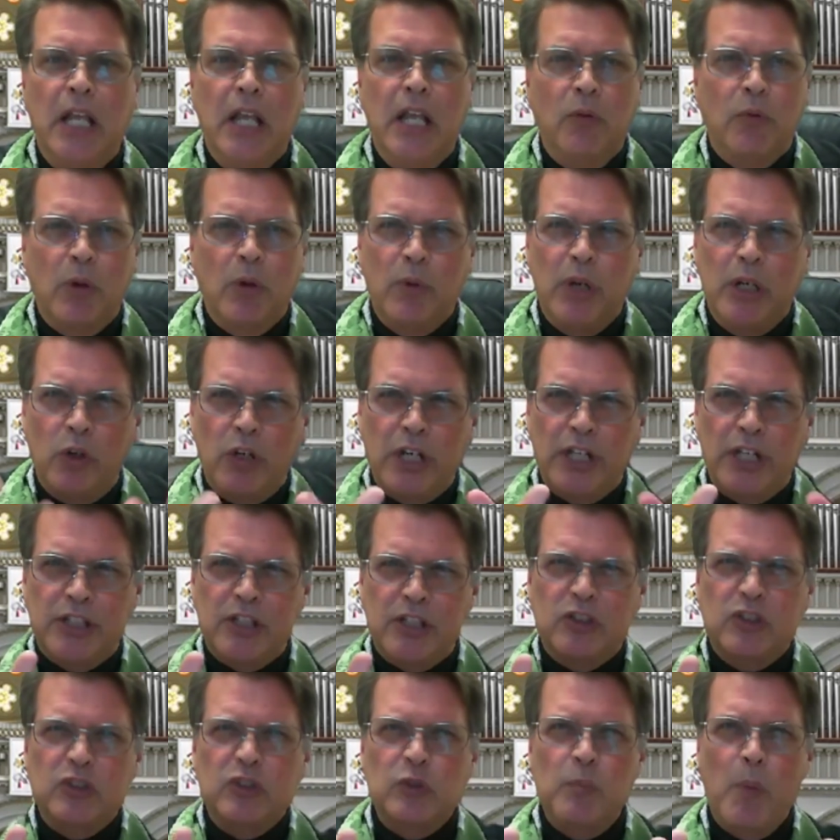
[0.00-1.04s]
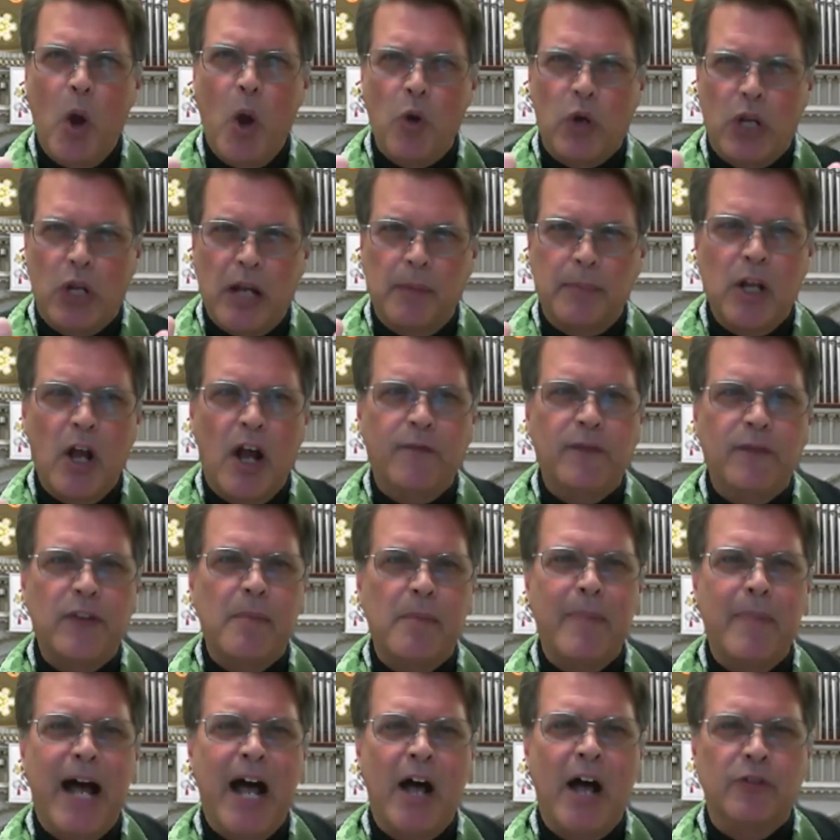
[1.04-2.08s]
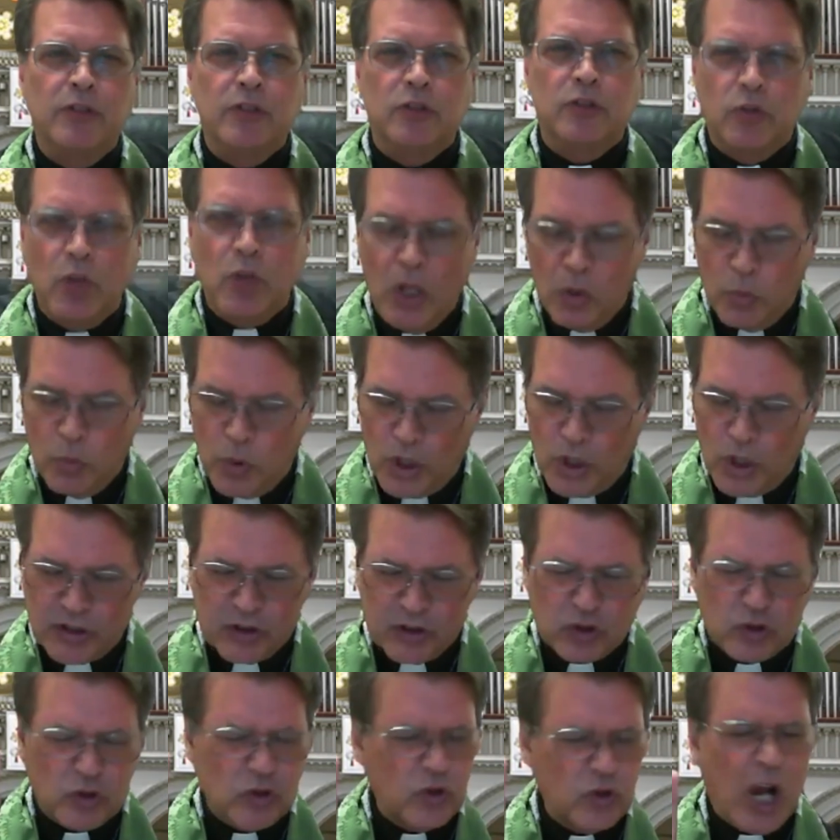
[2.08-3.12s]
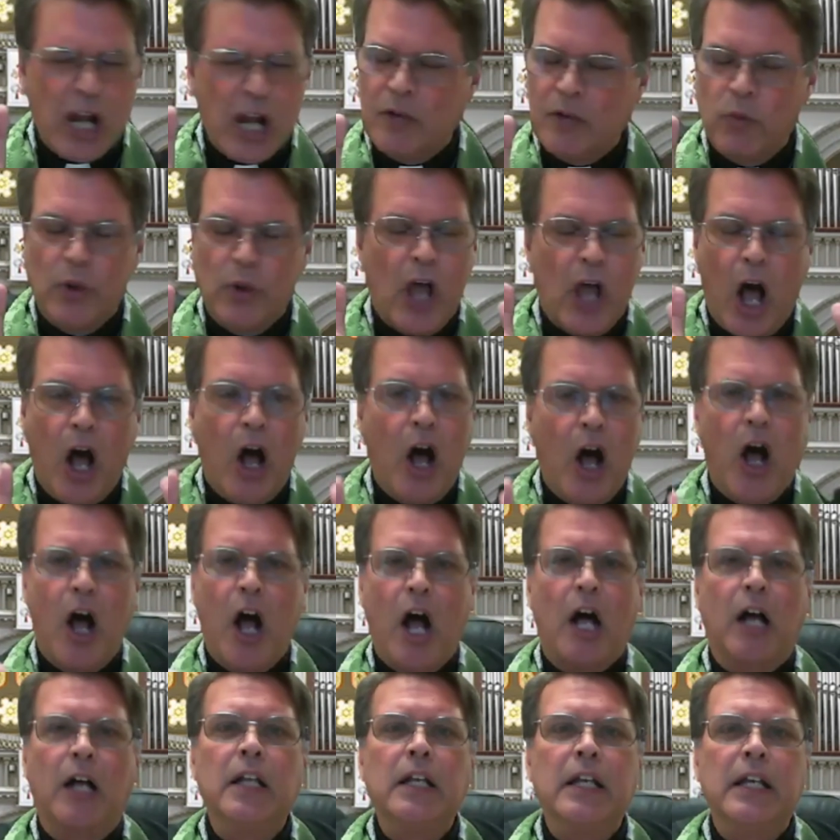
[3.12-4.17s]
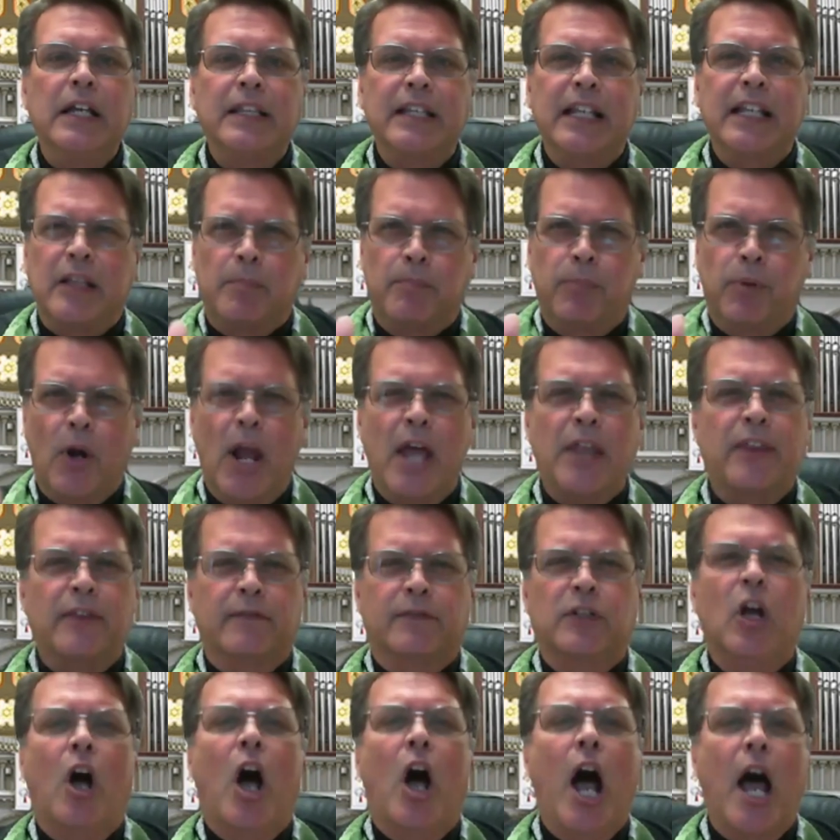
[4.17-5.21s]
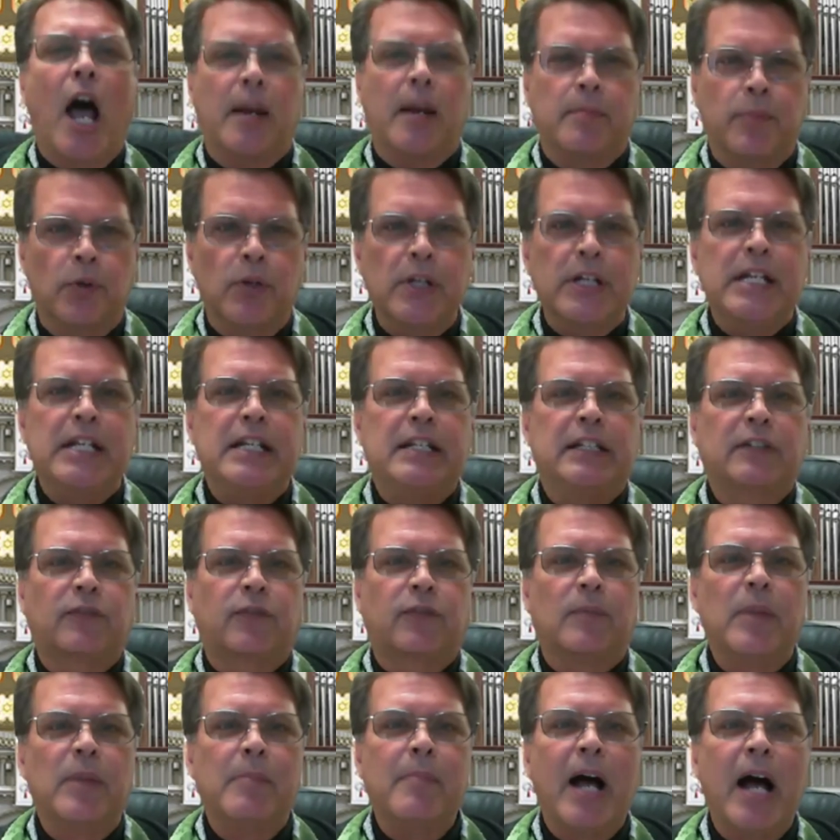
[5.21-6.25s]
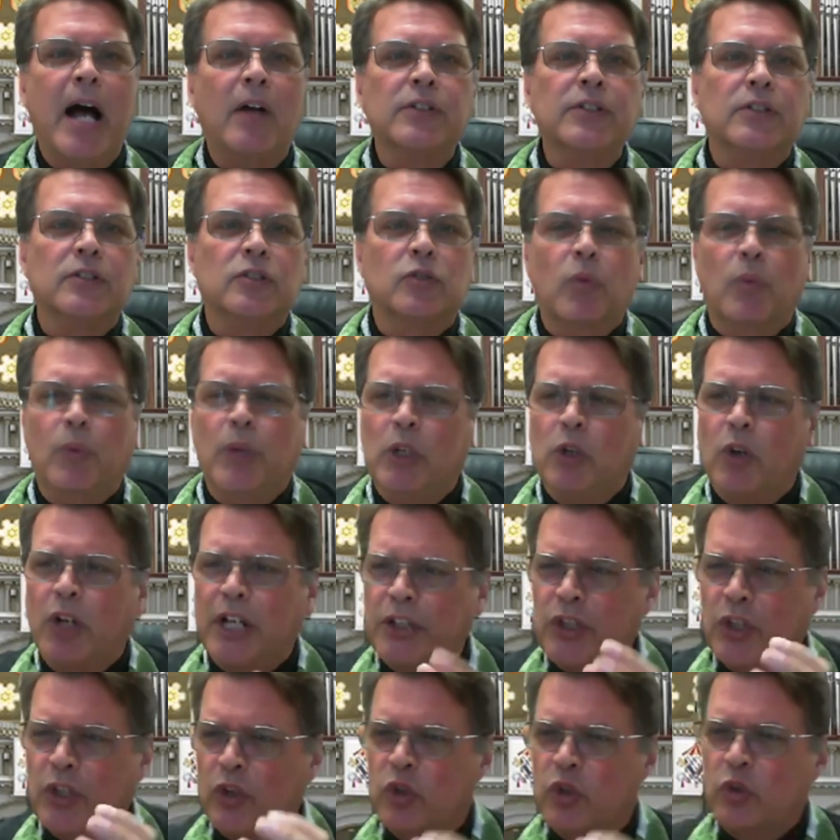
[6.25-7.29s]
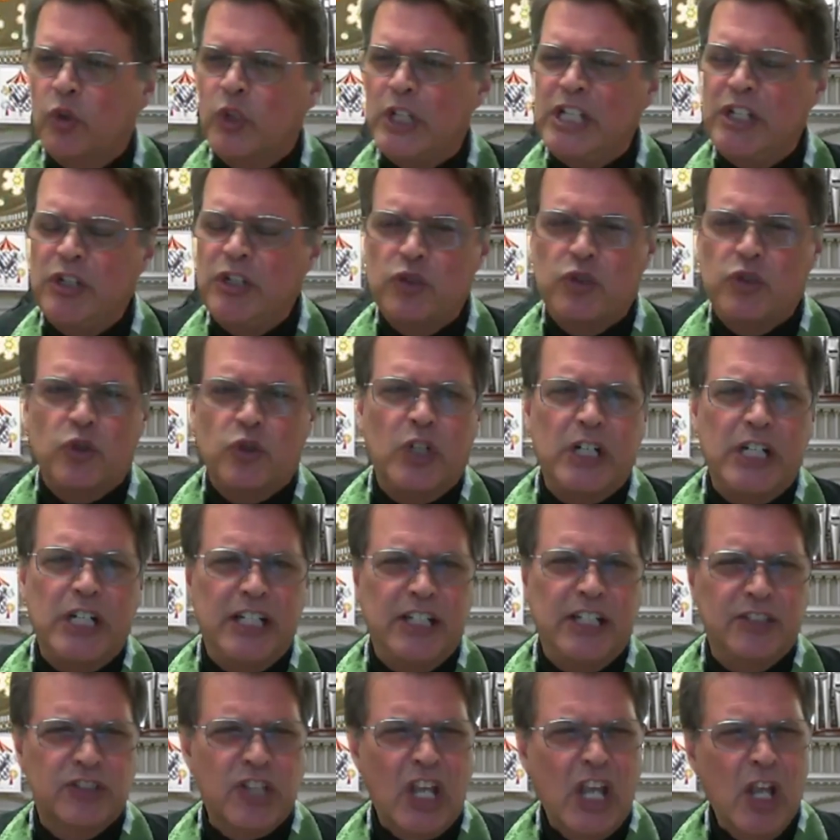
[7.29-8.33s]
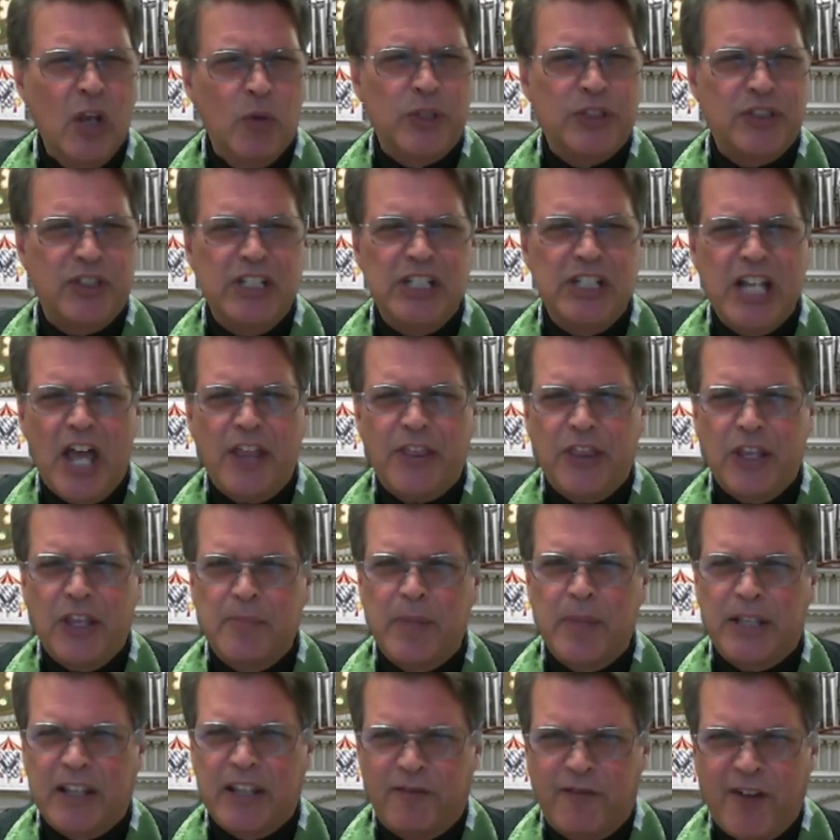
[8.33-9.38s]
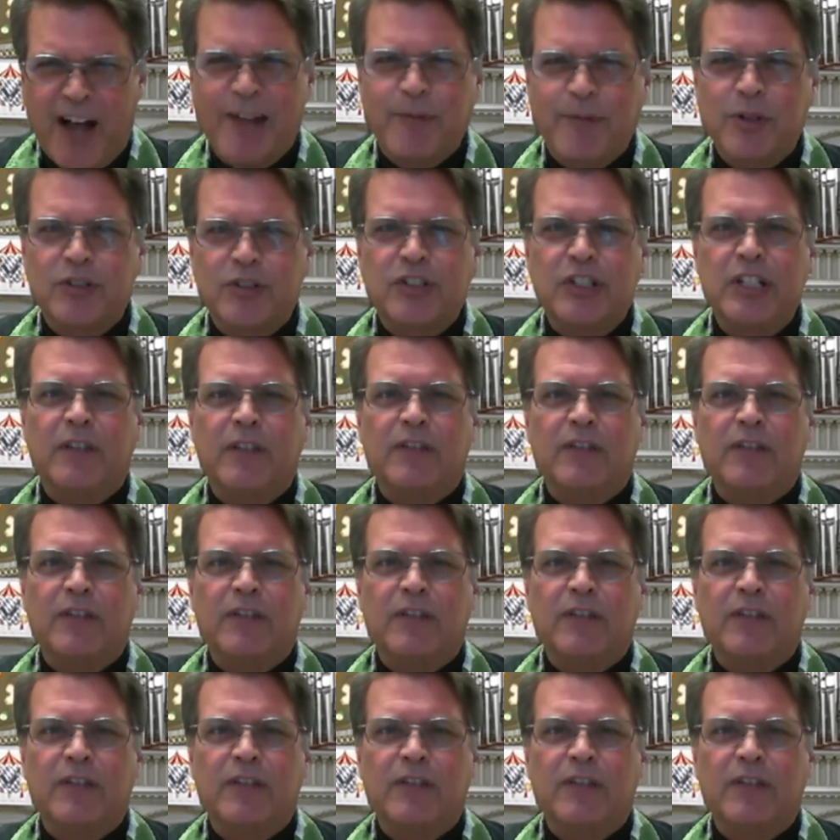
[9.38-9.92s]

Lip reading: When we look at the smoke coming off the mountains, we're struck with awe that the breath of God breathes from the mountains. When we look at the green trees, we see nothing but the vibrancy of